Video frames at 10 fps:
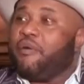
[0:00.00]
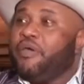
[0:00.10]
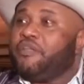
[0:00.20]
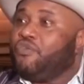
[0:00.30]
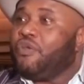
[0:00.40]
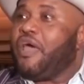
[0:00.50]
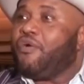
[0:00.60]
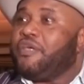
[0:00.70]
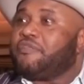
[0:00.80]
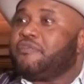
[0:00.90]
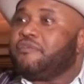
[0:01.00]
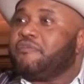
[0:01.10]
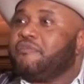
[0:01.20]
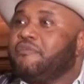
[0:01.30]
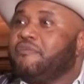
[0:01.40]
your bed, you lie on it.
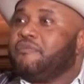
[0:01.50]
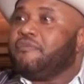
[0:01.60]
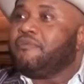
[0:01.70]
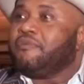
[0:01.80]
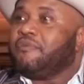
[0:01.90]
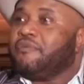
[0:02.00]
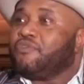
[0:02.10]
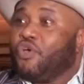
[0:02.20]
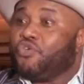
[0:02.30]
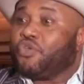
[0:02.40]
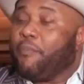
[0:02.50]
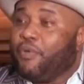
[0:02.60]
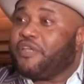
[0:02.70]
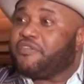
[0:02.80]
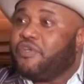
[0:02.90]
So you should
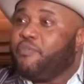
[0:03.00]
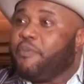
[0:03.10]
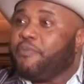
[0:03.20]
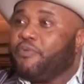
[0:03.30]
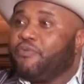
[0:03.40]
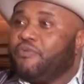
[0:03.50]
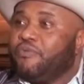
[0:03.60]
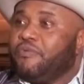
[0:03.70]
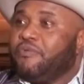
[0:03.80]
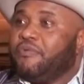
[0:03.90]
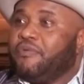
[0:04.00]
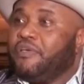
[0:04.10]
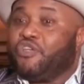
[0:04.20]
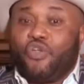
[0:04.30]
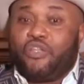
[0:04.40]
apologize to the Igbo people.
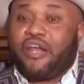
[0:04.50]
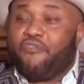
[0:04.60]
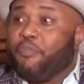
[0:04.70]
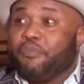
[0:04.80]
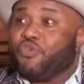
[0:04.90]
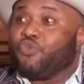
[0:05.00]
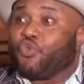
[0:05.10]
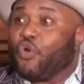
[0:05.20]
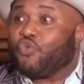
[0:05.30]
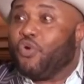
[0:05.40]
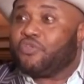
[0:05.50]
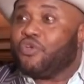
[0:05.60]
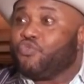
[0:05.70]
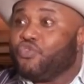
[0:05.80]
He's not the rightful person to talk to us on